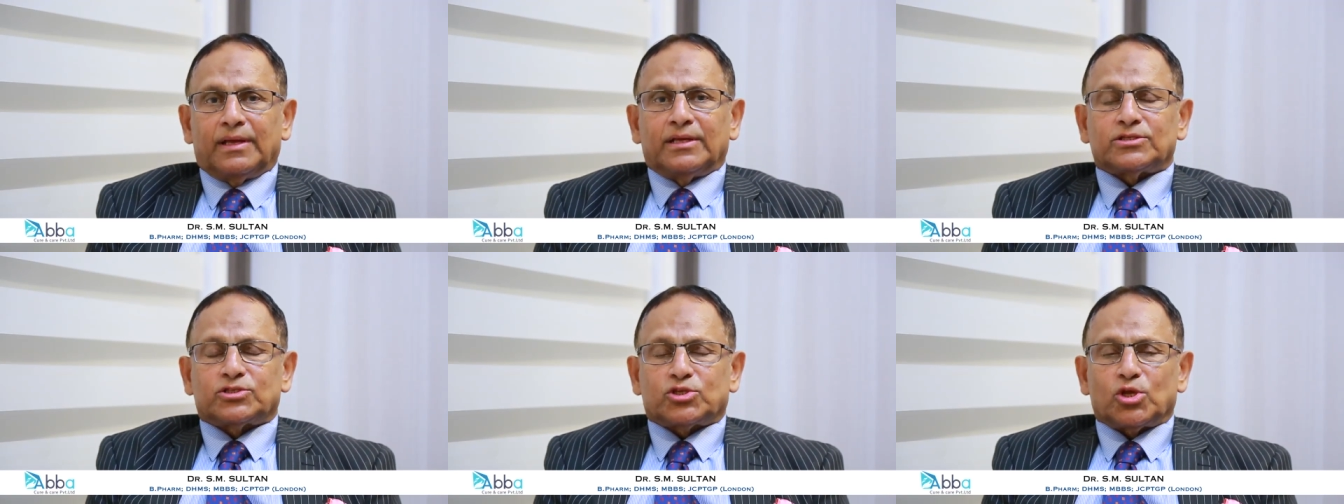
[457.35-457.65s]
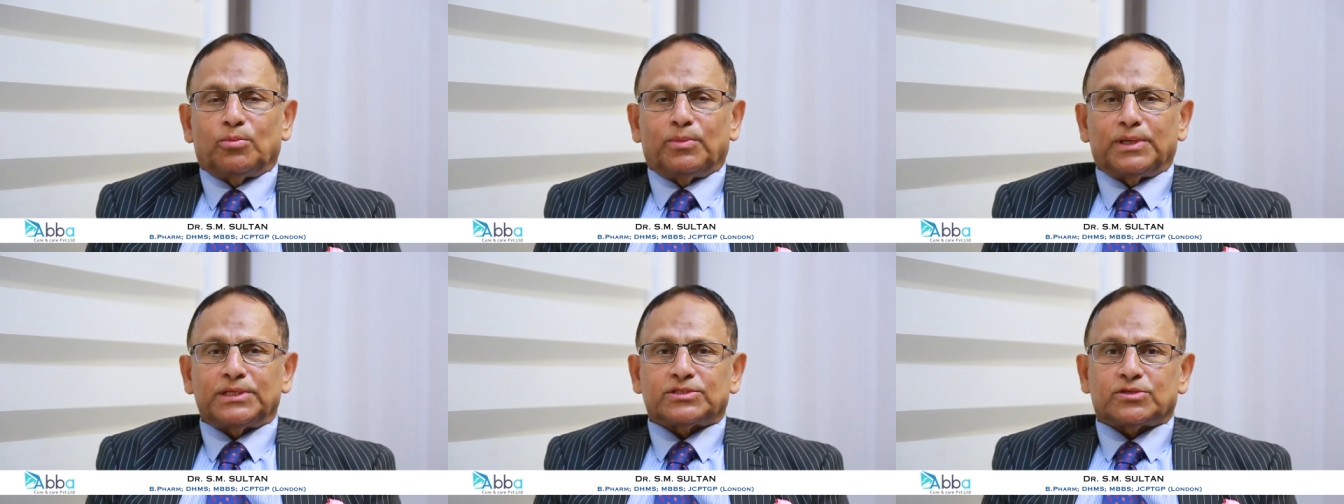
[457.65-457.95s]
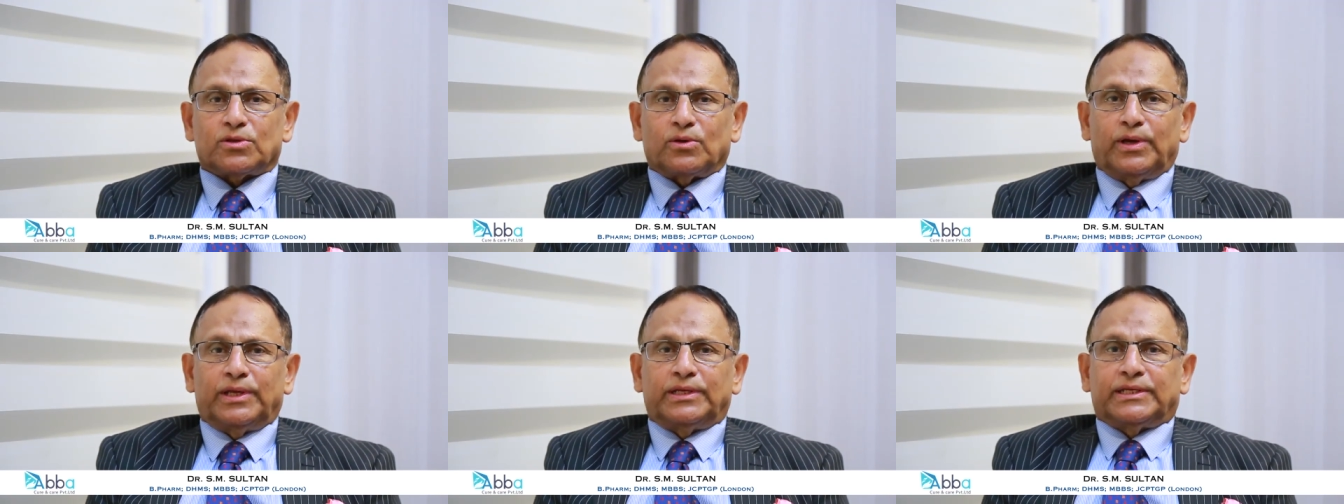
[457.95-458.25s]
so much
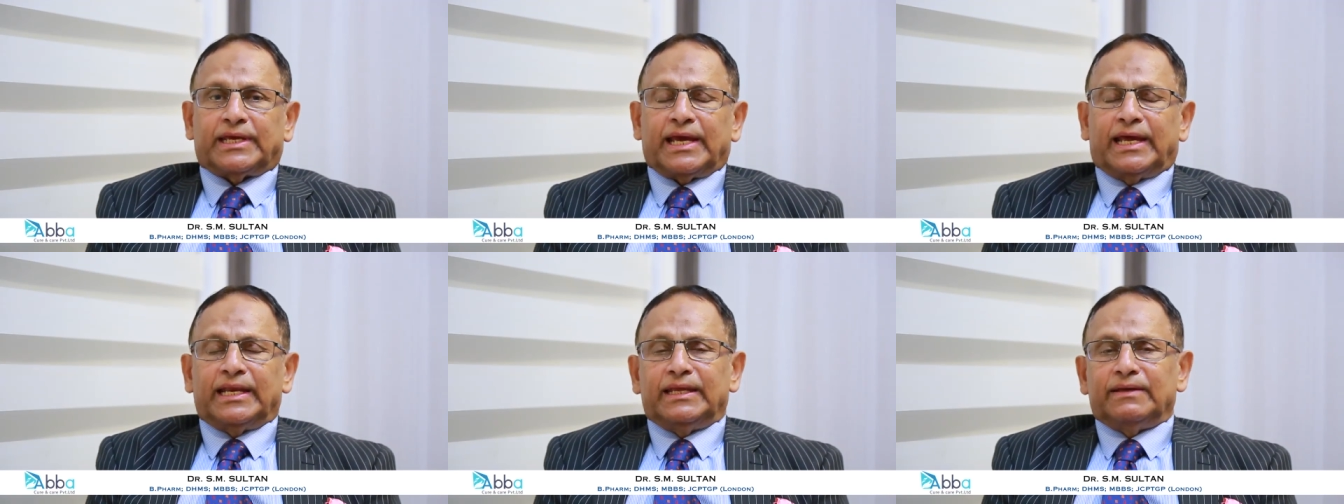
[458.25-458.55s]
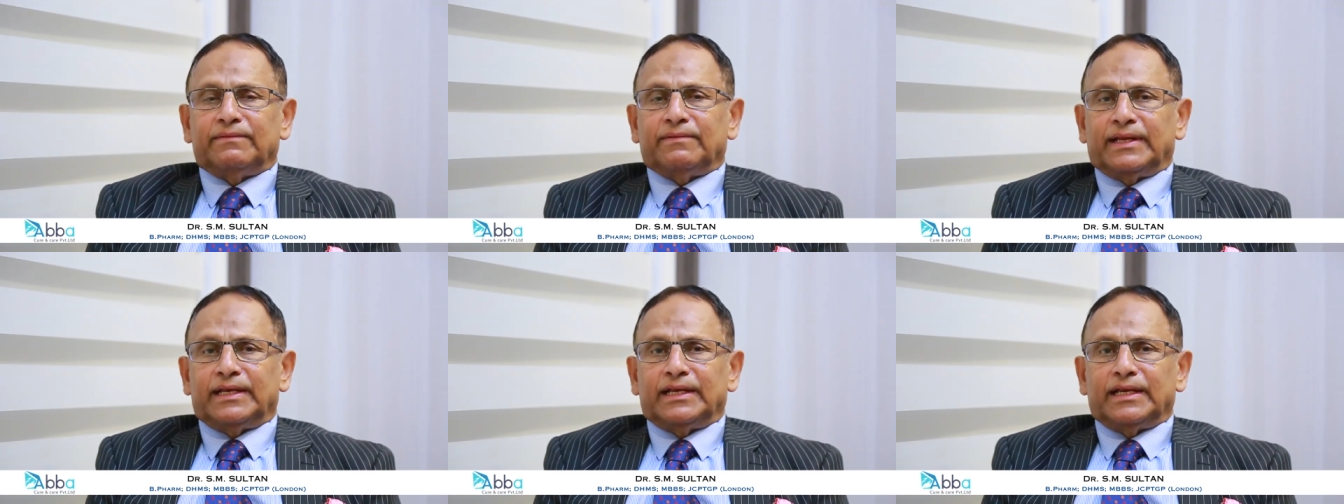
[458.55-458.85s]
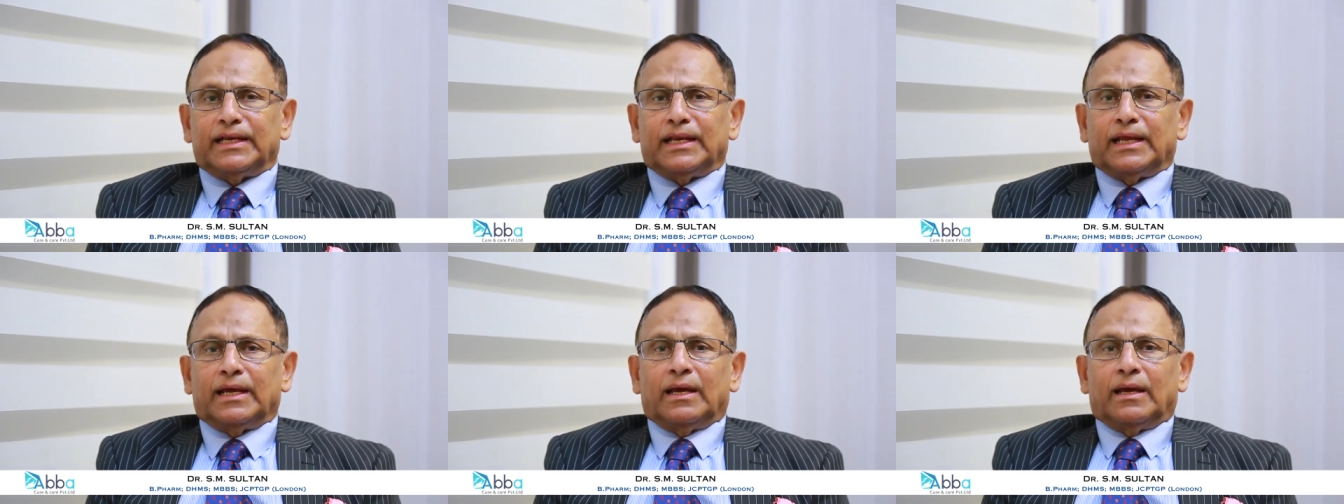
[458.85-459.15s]
so it can
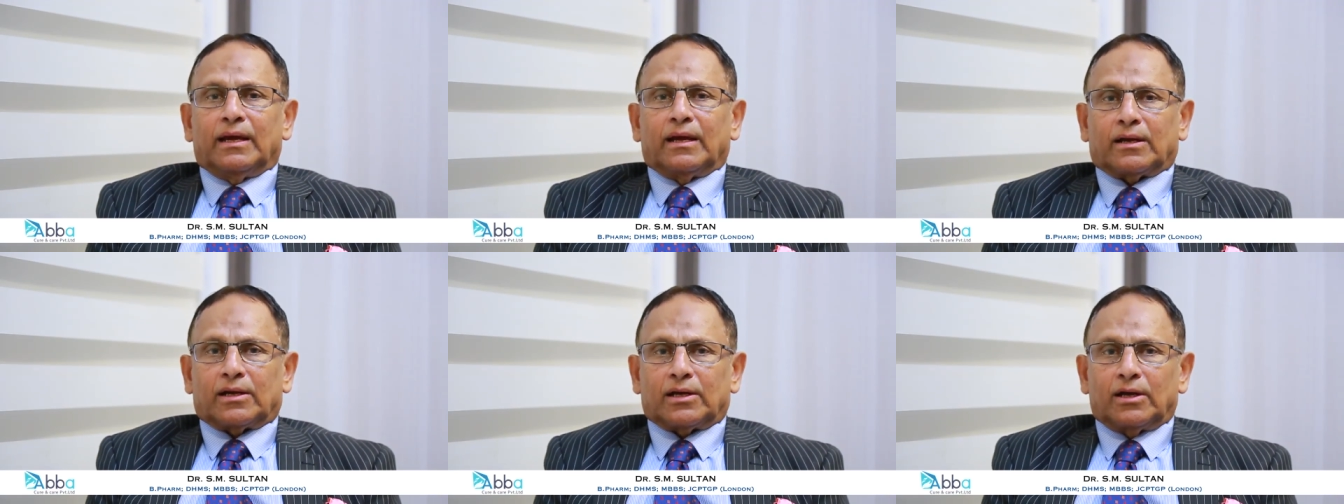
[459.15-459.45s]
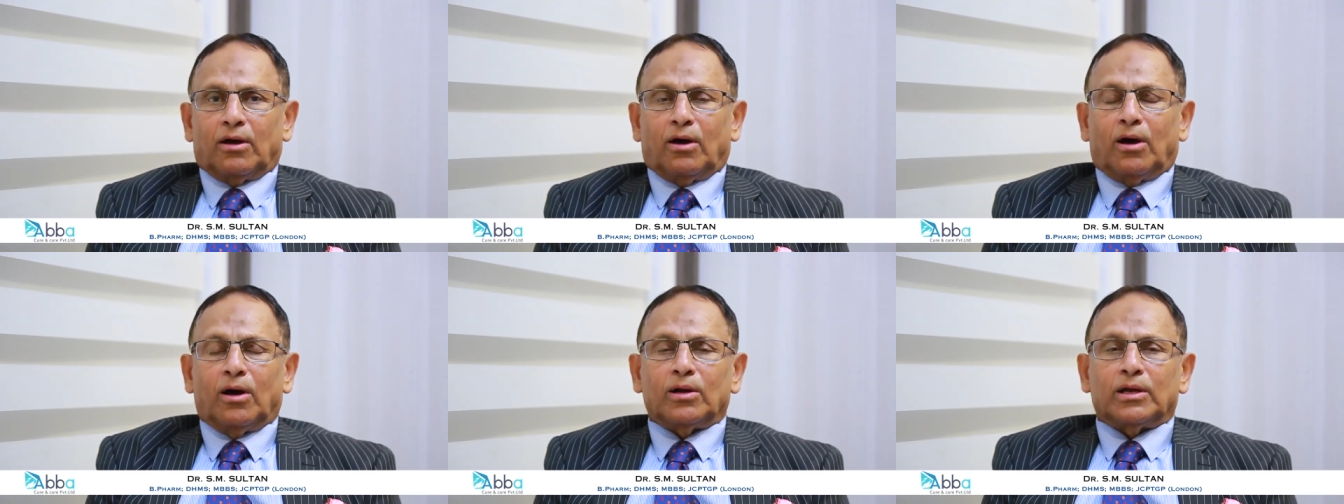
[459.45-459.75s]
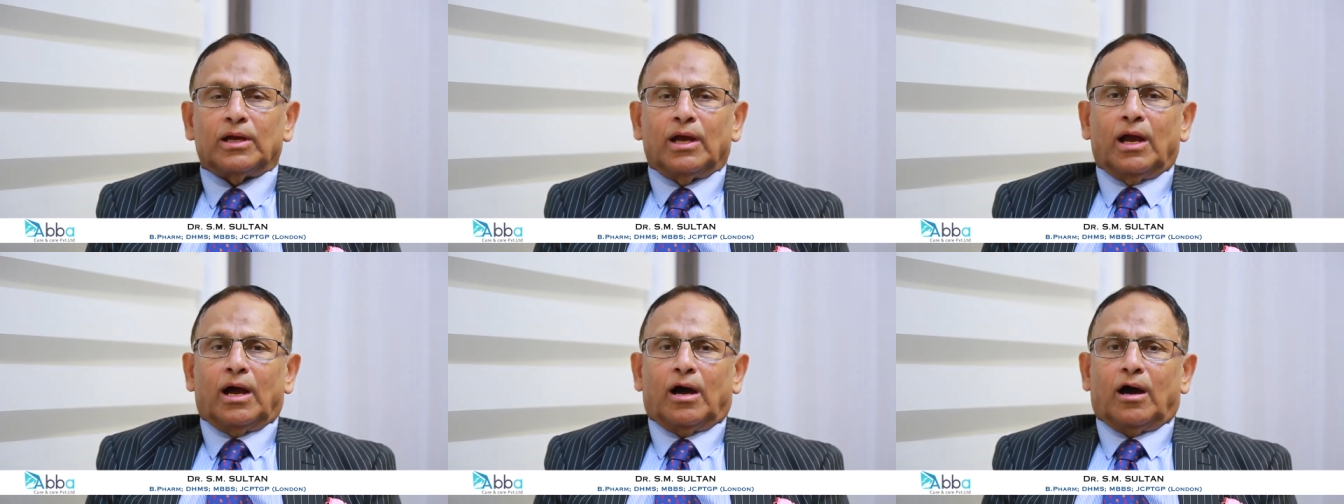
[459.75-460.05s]
even
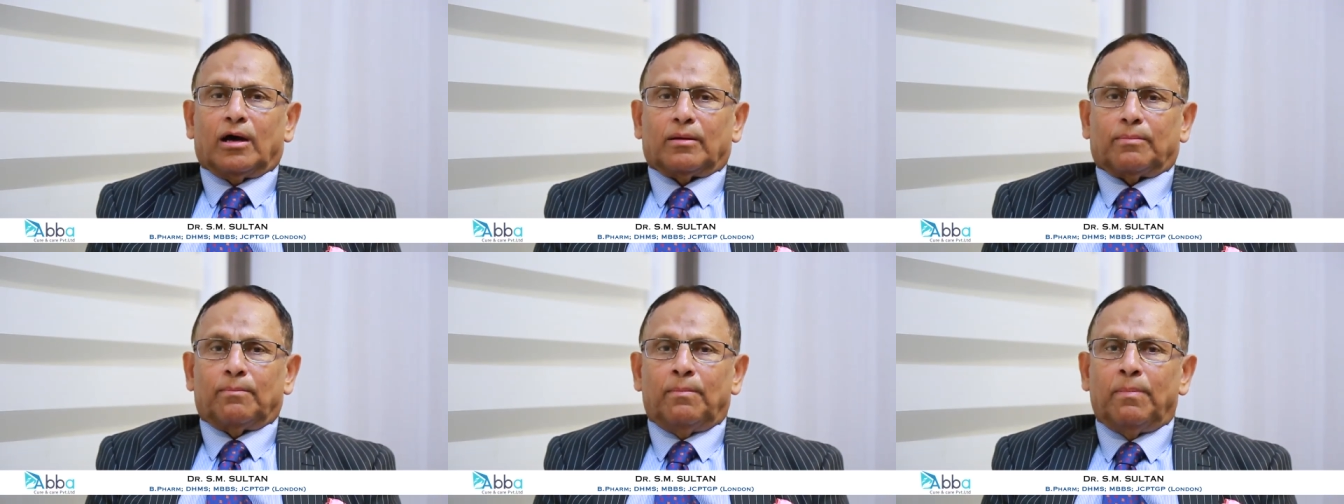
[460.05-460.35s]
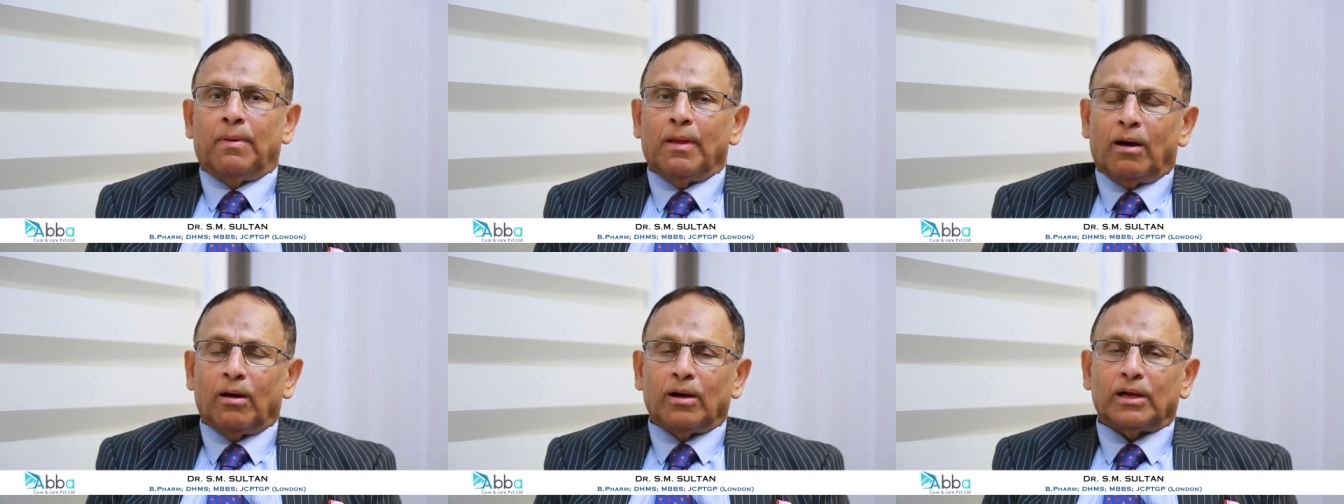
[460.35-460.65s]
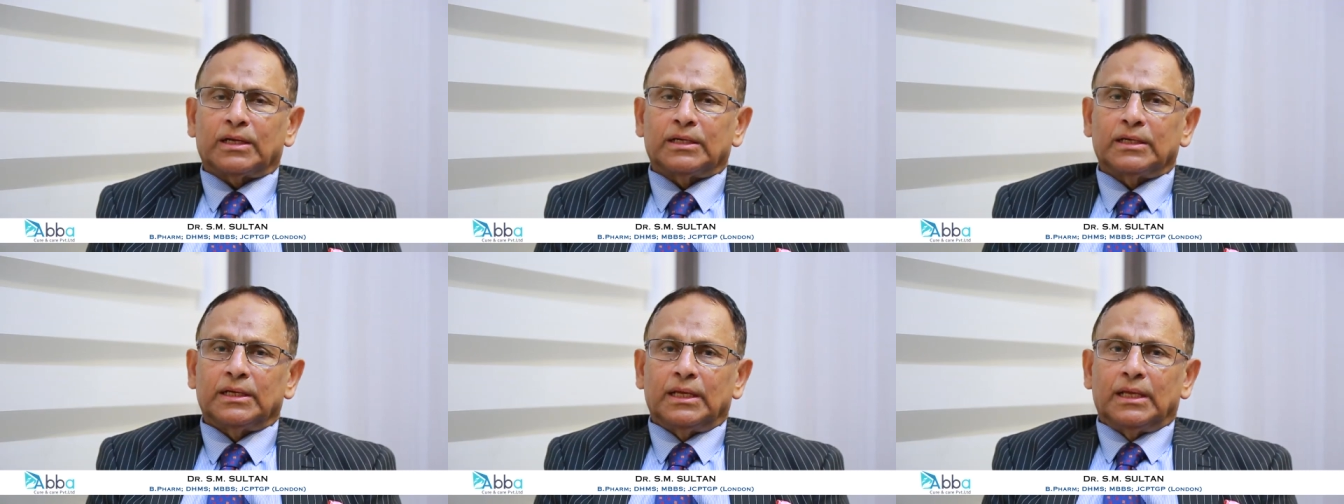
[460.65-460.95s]
clog or
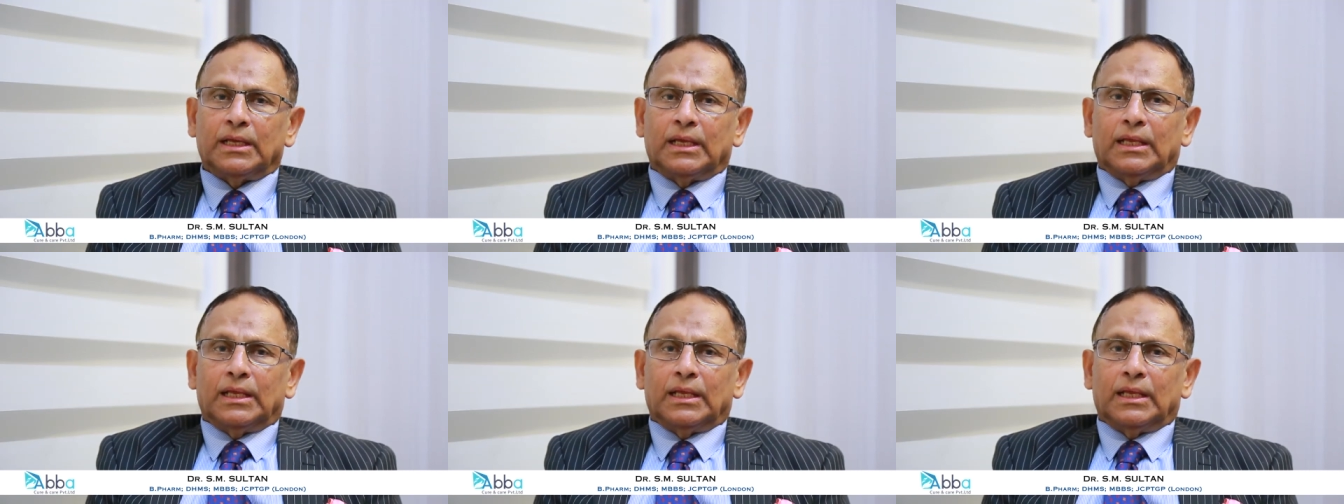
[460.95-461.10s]
block